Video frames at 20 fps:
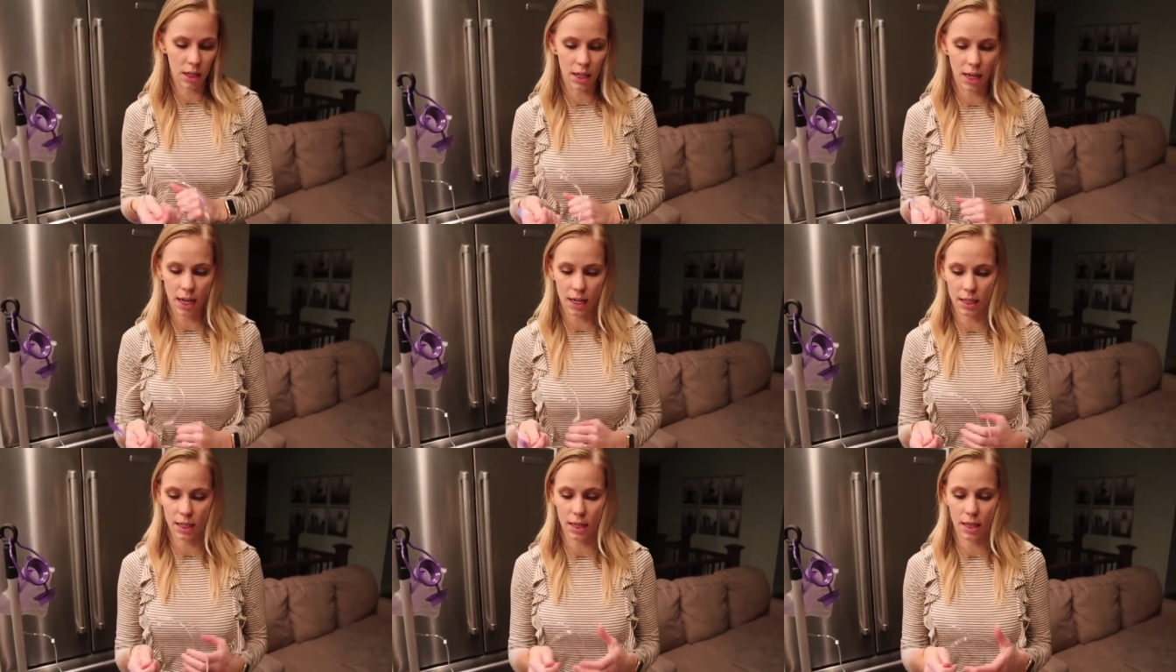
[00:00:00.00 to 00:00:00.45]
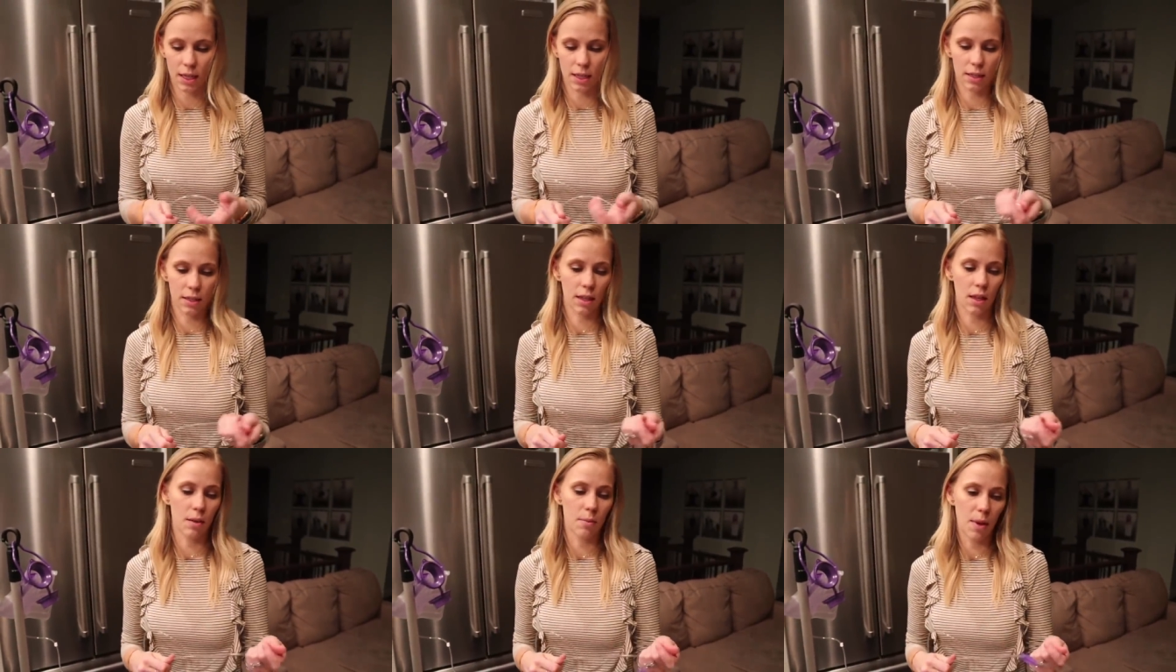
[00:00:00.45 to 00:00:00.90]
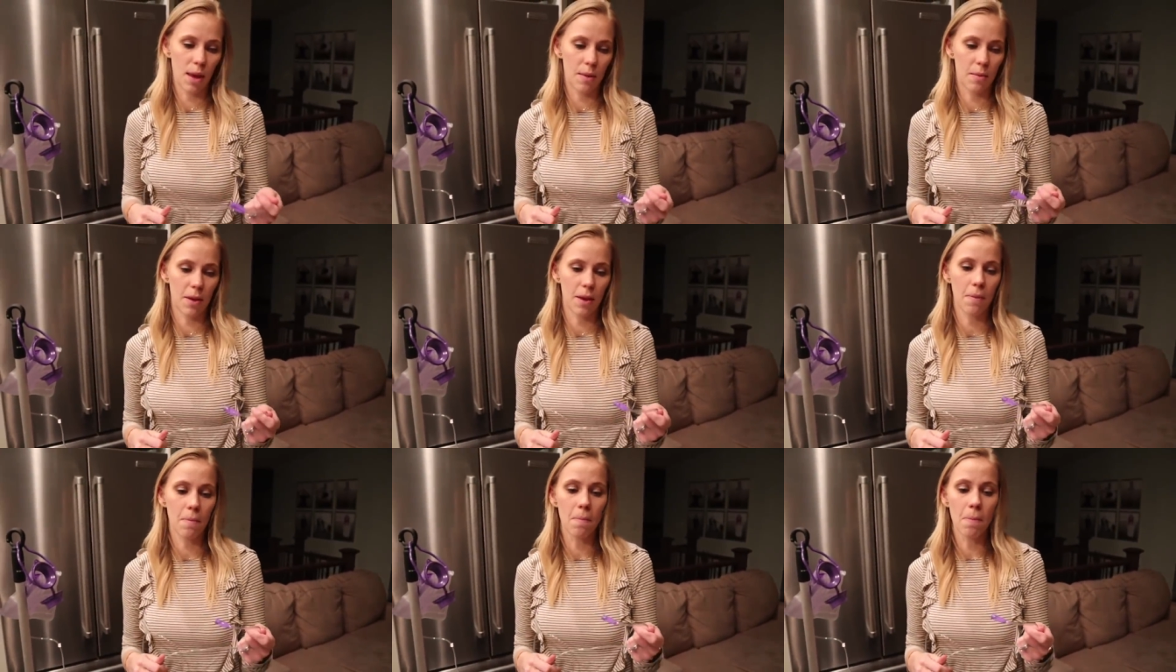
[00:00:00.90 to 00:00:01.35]
connected this to the
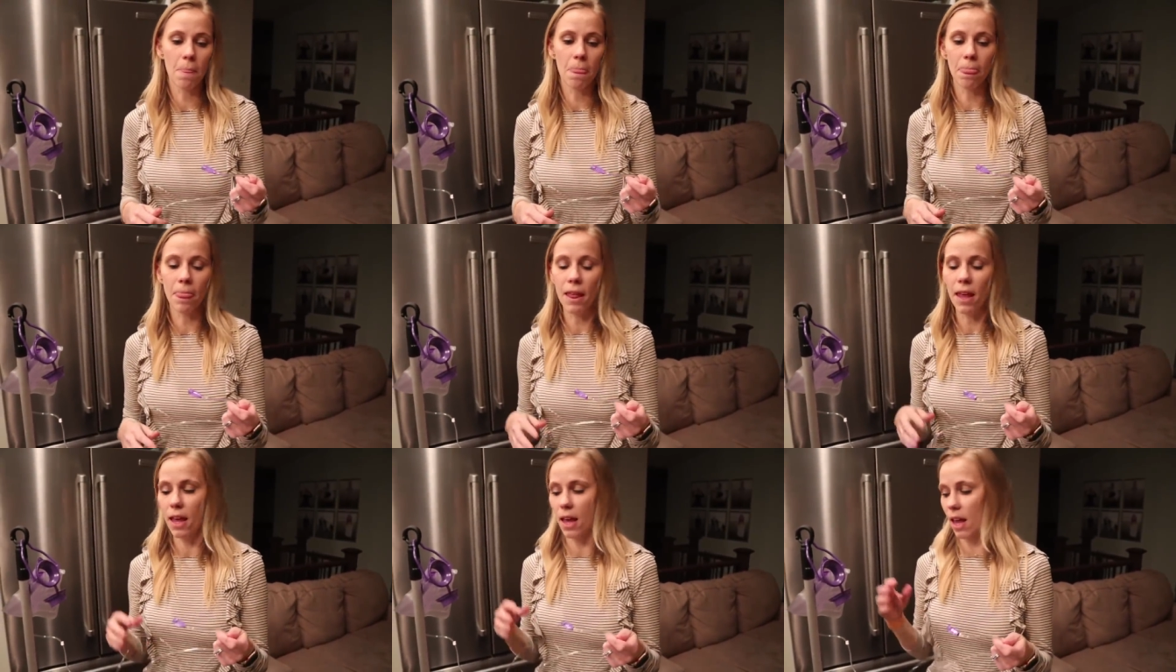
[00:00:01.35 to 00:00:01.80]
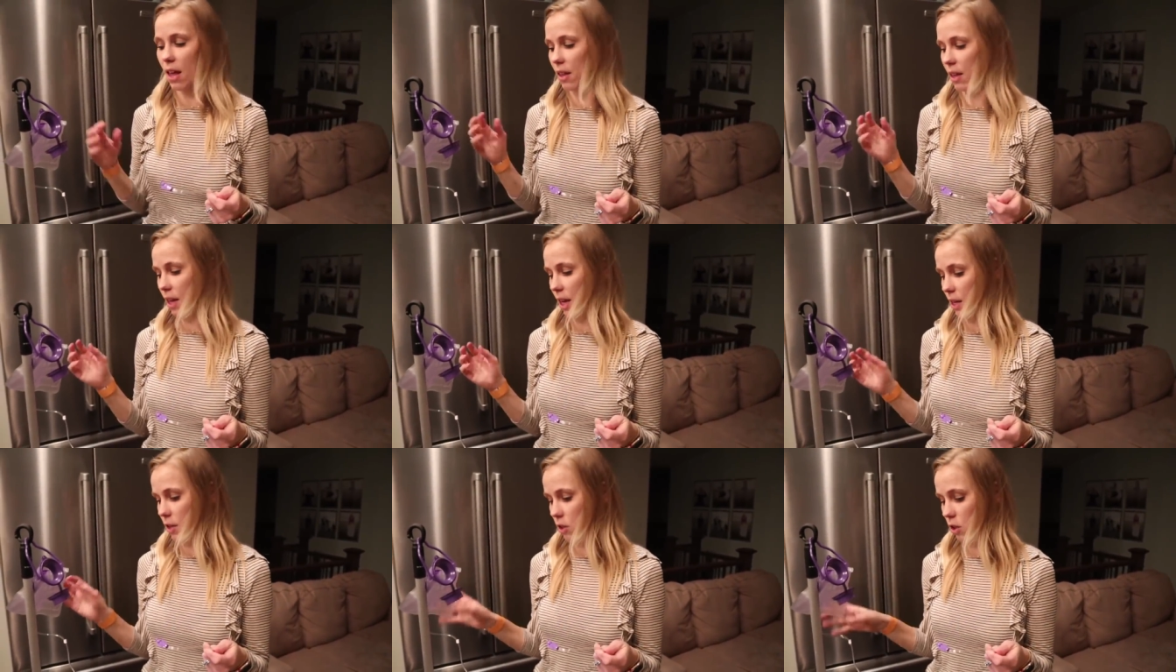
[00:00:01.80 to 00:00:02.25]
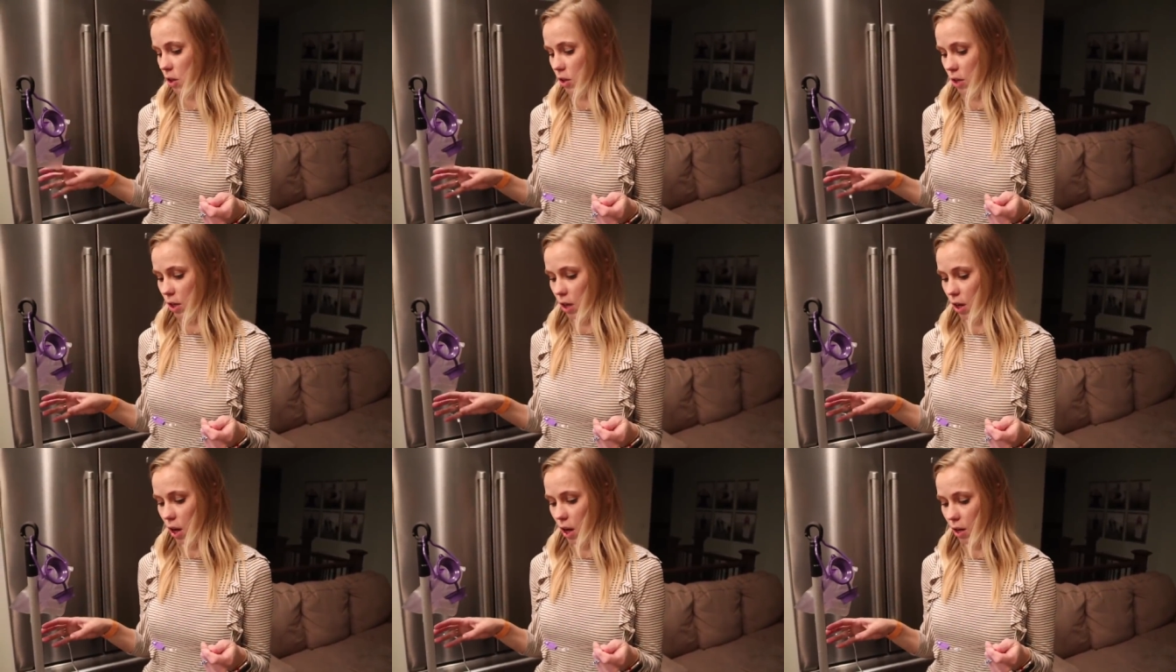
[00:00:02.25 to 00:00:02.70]
baby and then I
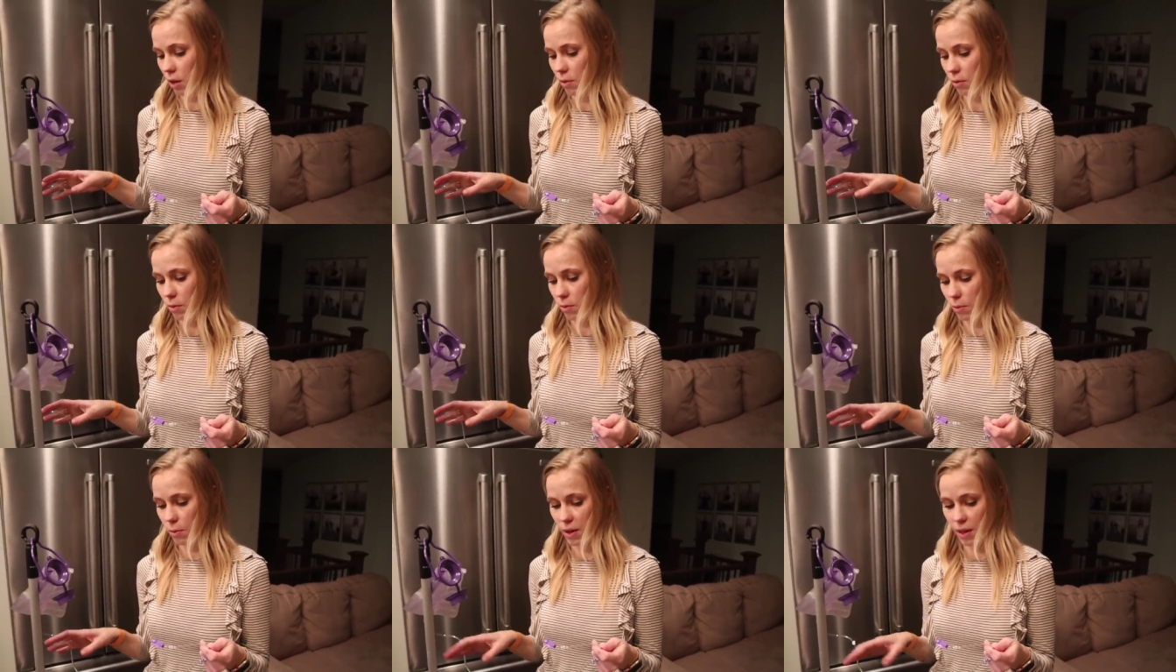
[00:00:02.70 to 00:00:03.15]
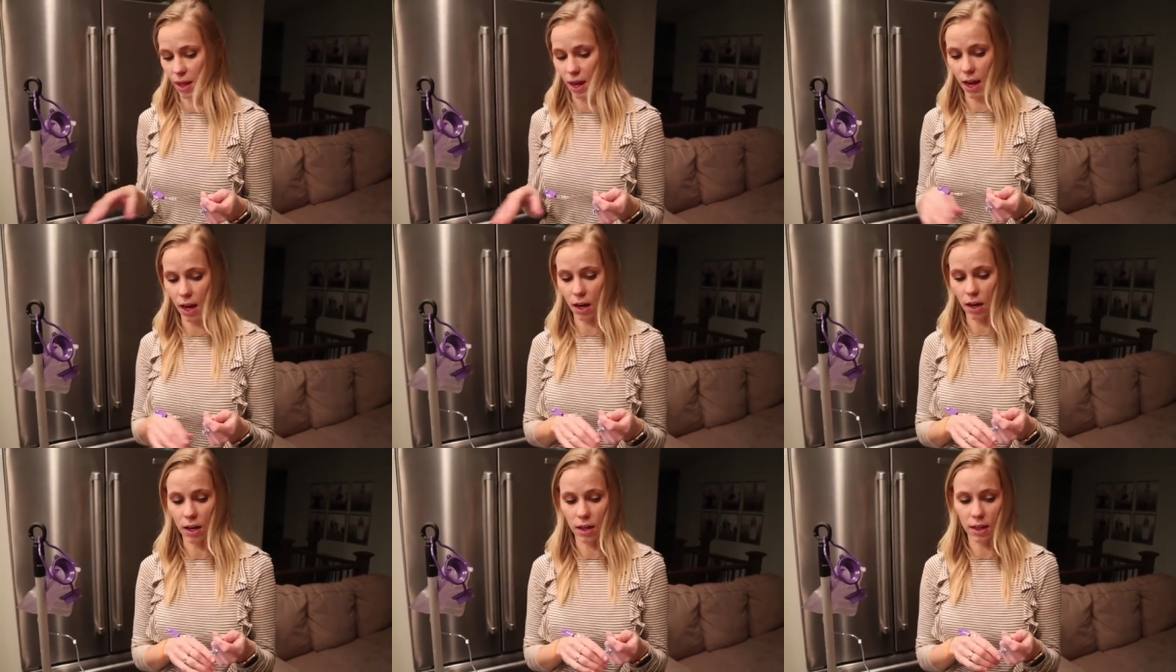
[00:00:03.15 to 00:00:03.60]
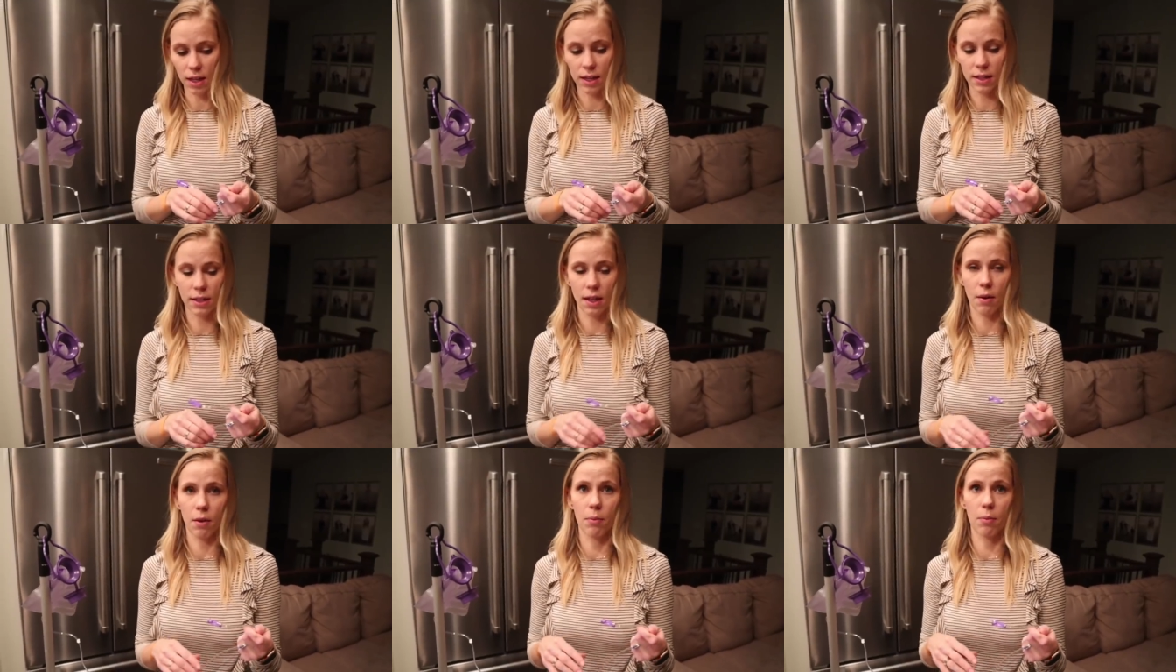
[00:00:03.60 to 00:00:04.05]
turned it on with air in
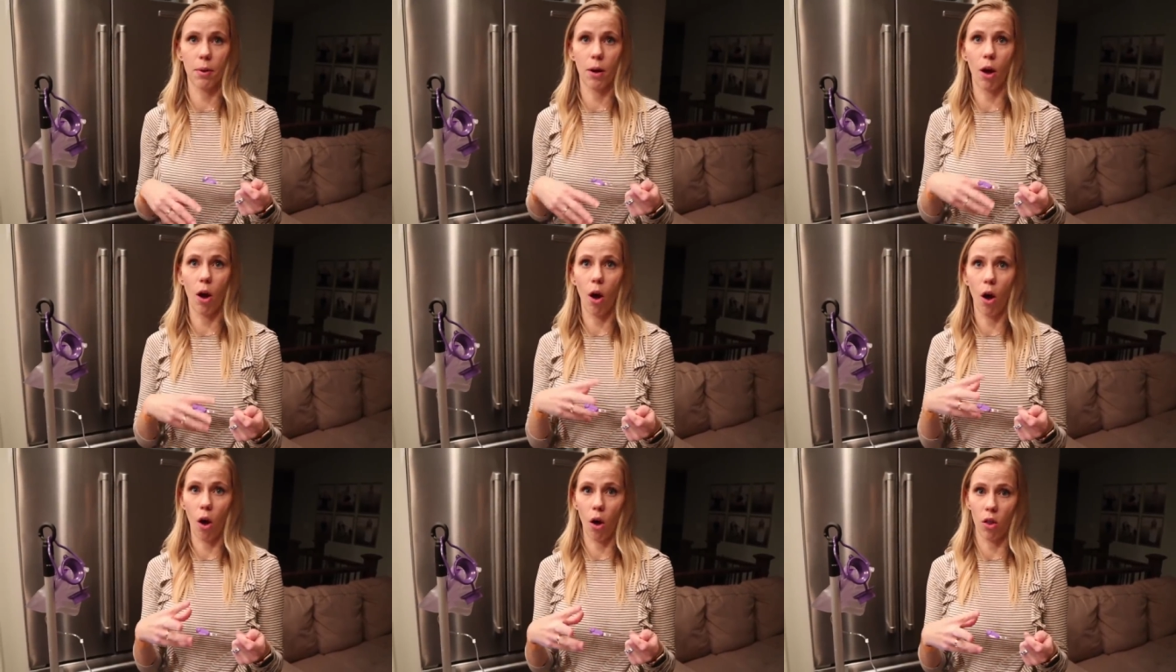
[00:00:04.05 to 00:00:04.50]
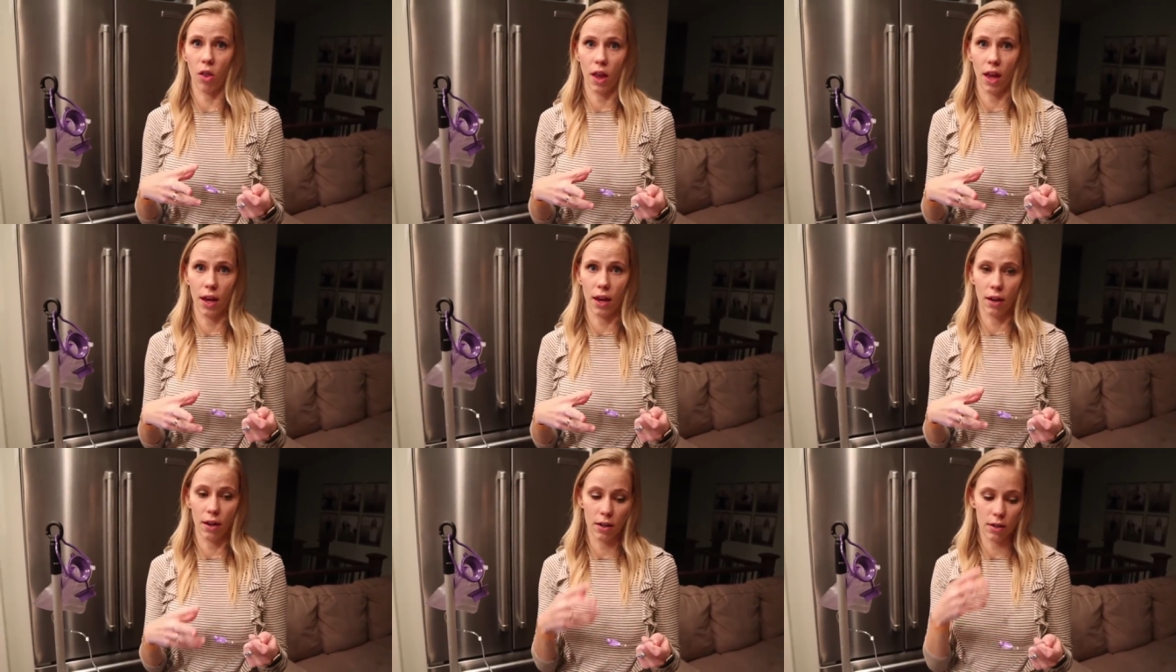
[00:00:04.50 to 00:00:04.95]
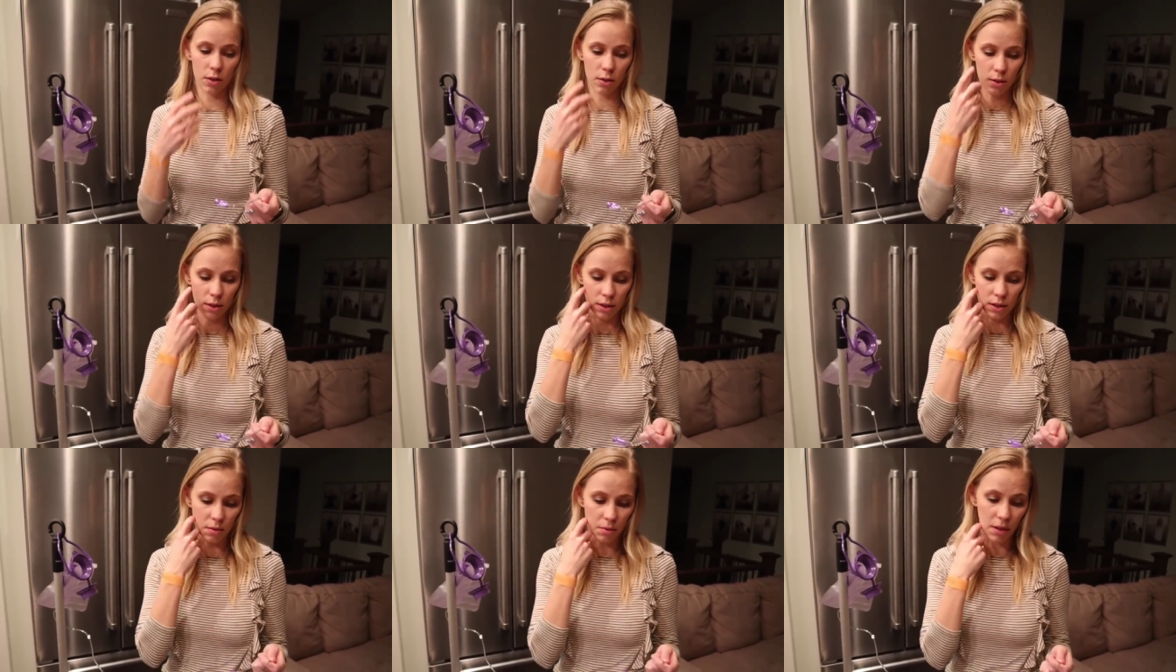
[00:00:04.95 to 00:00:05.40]
this, that would put all that air into
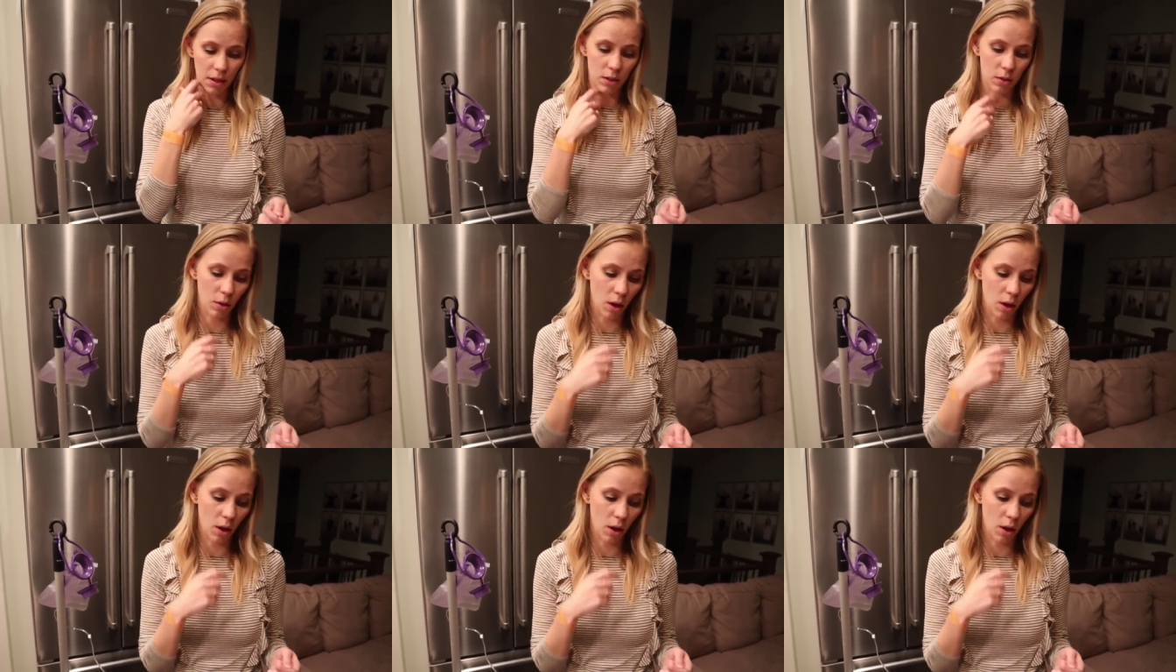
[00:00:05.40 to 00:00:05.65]
his stomach.